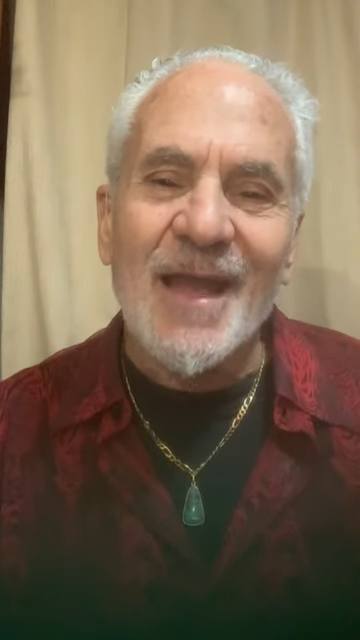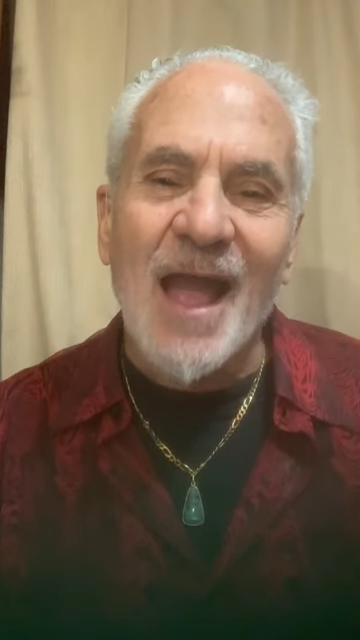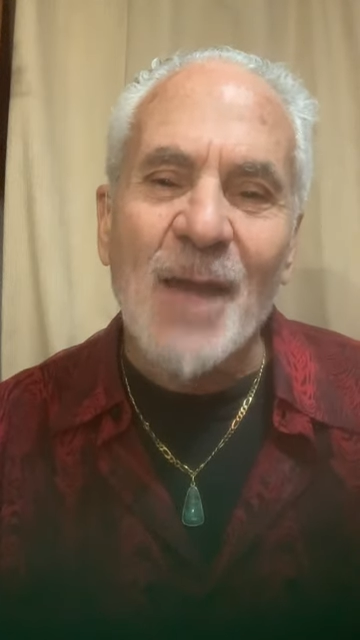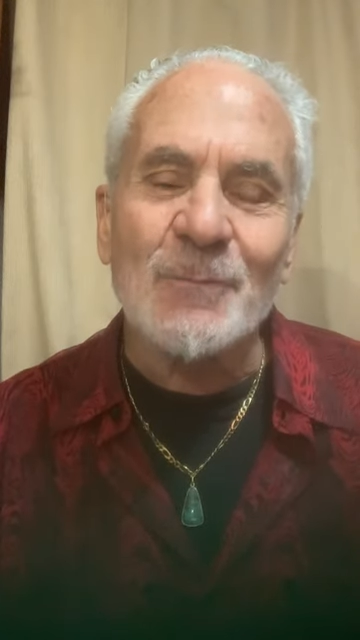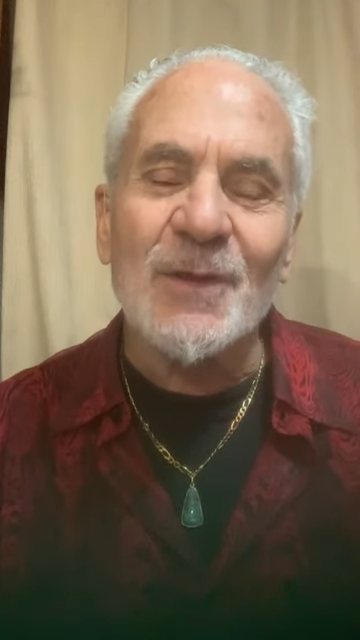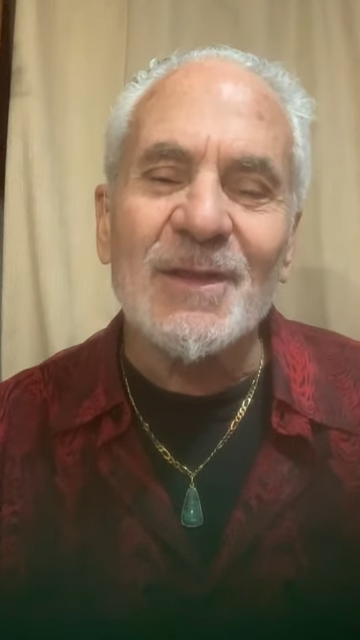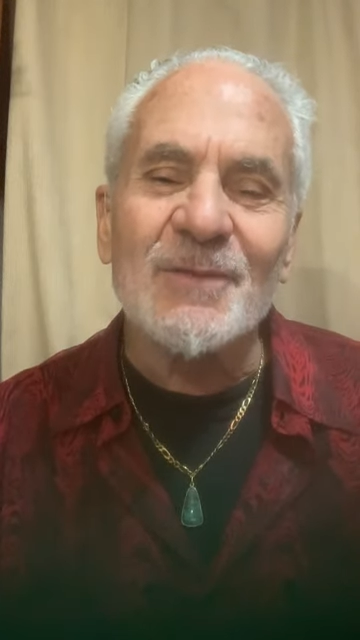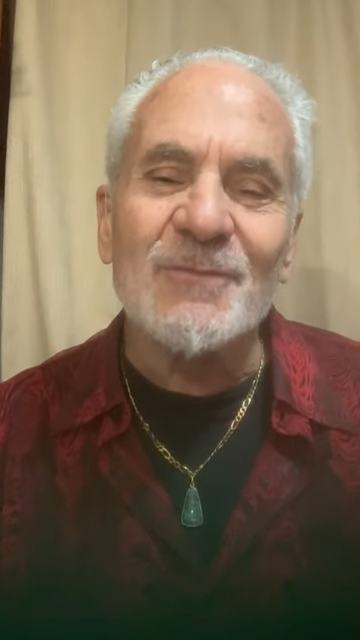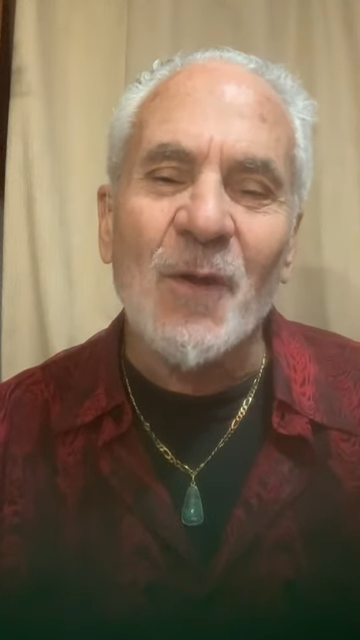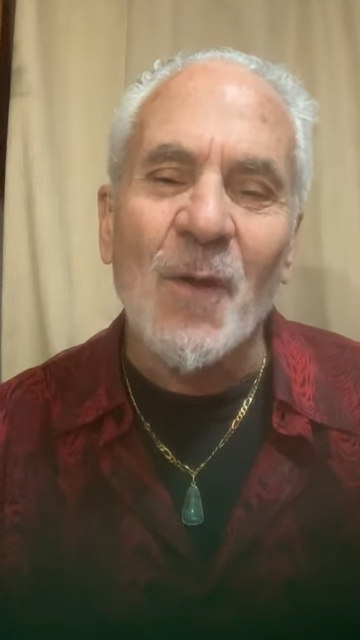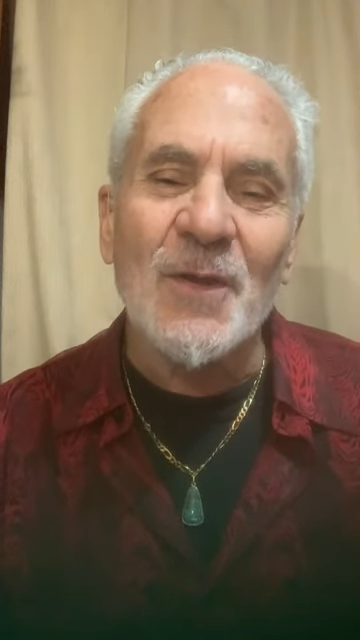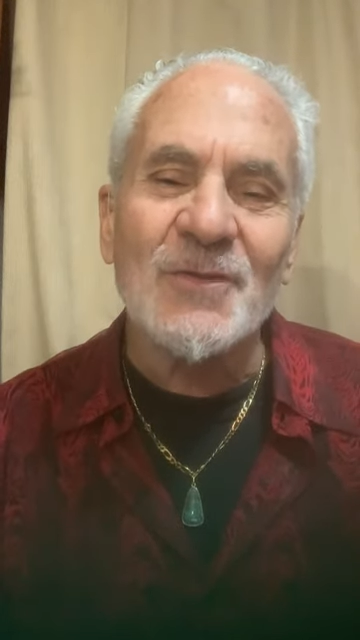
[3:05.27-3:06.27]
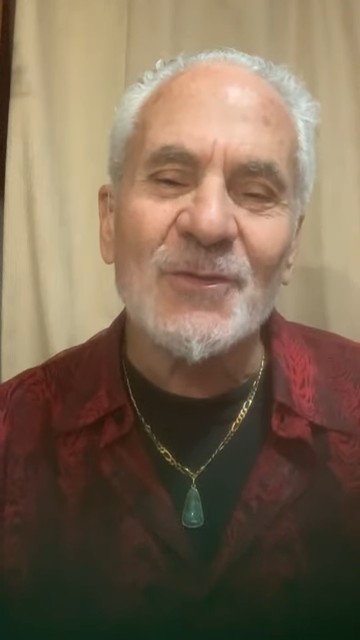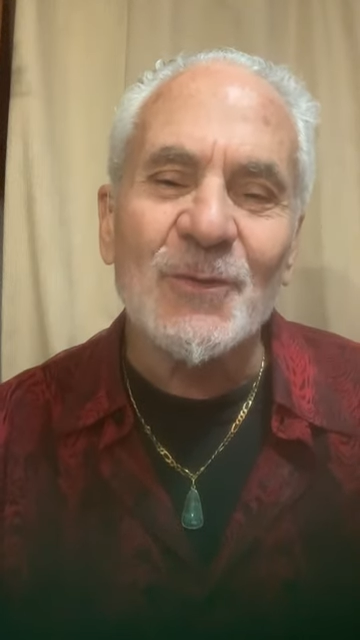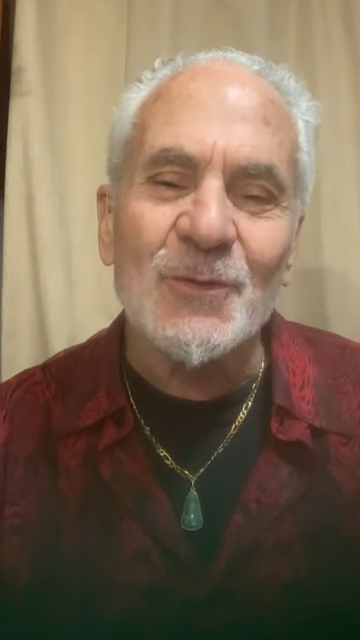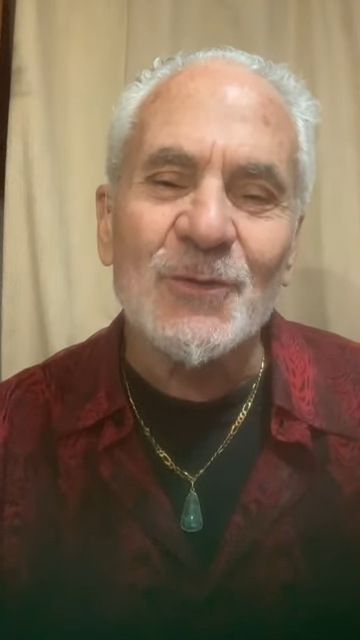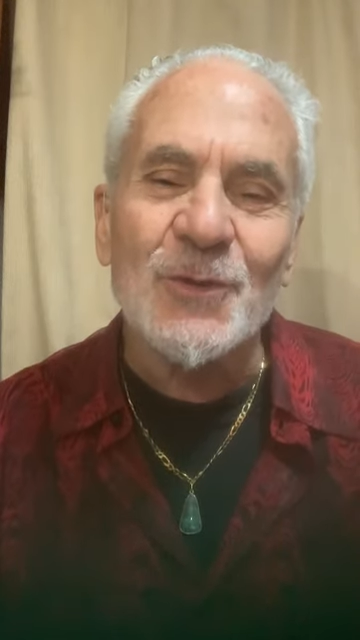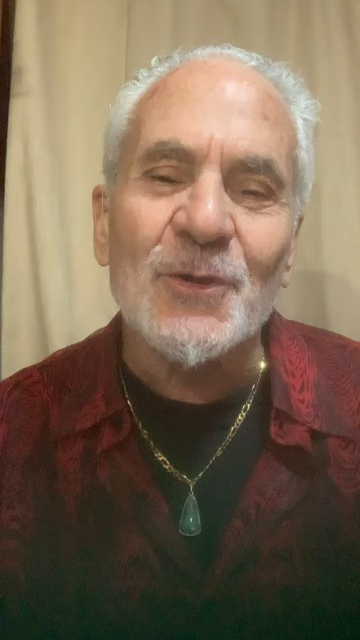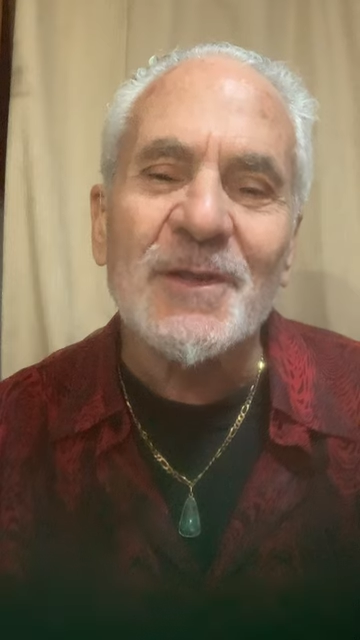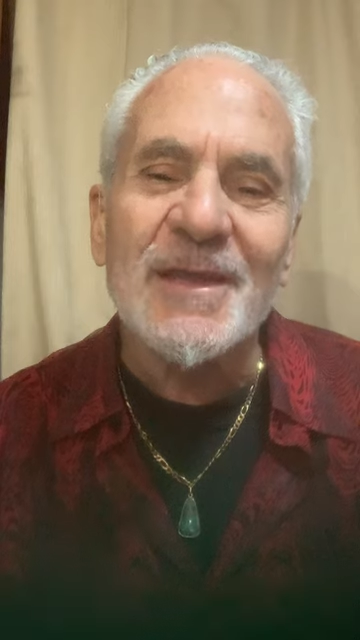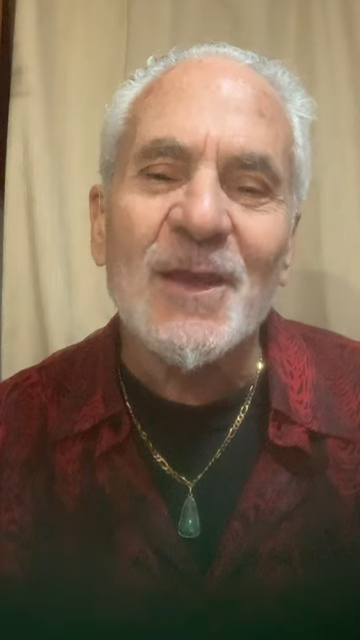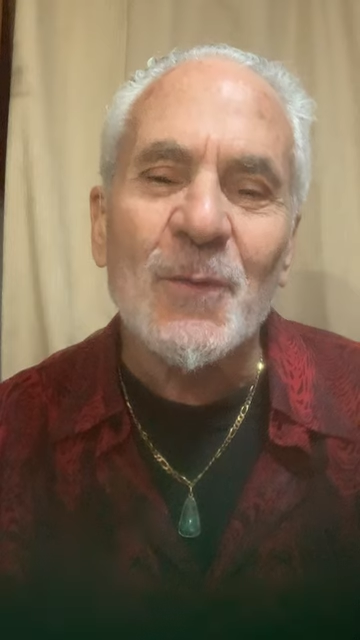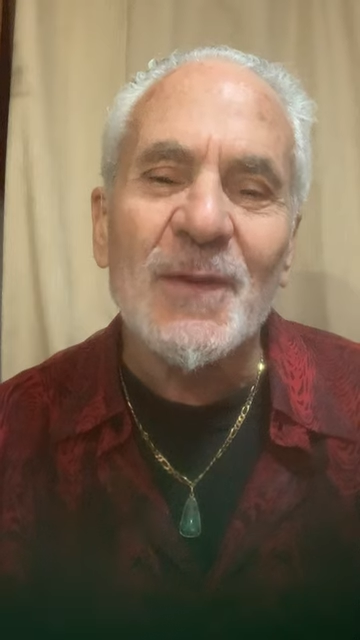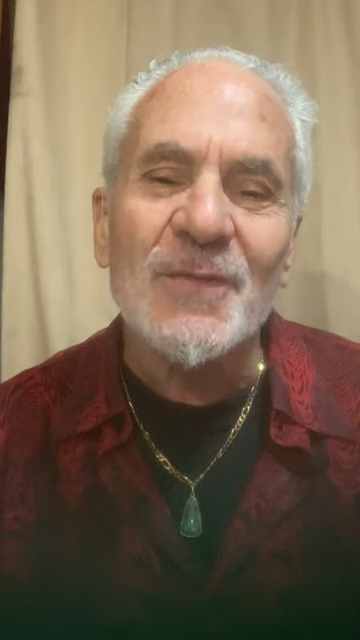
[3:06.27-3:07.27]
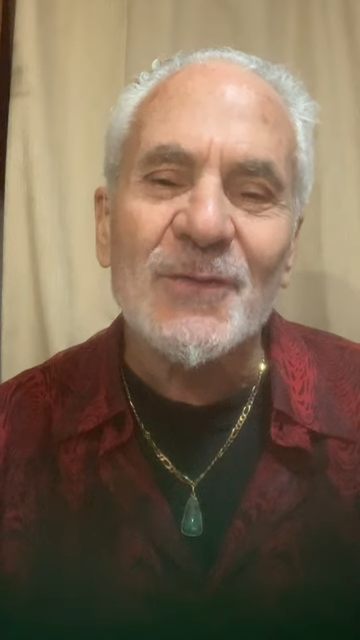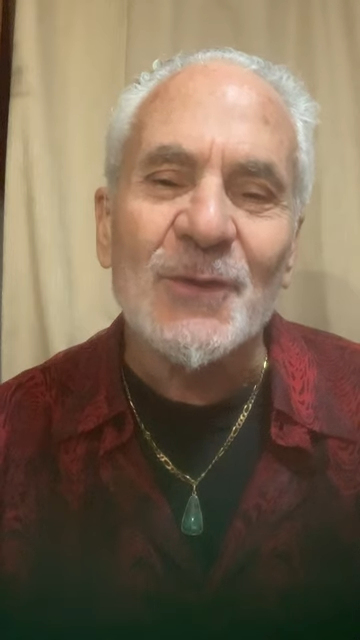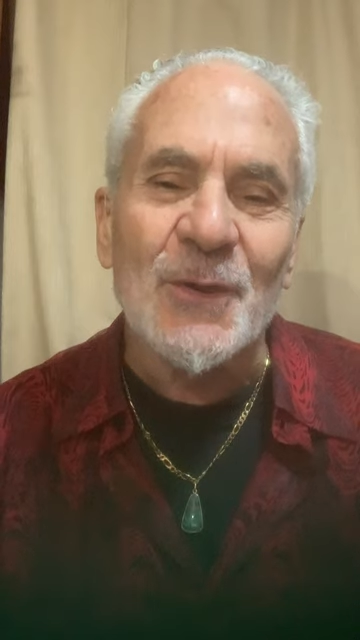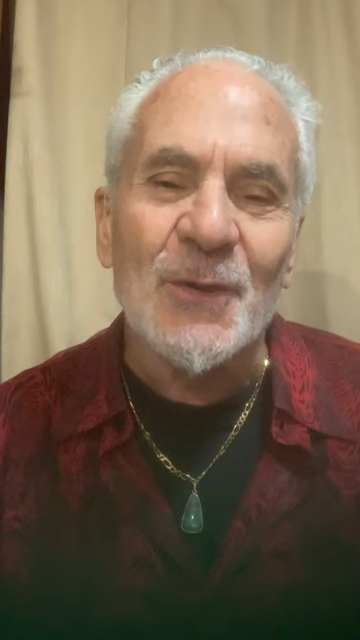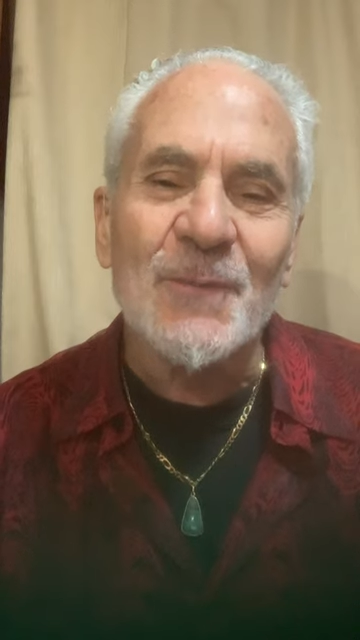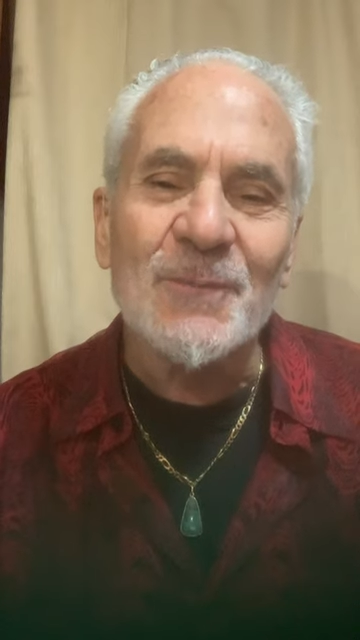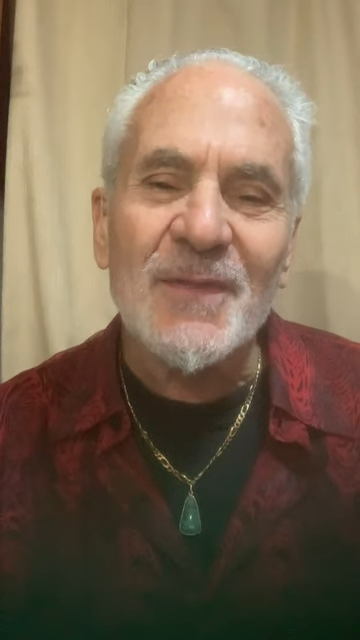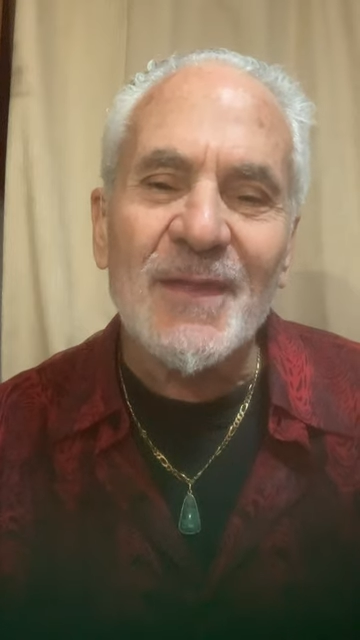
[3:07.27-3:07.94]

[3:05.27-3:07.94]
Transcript: I'm looking forward to journeying with you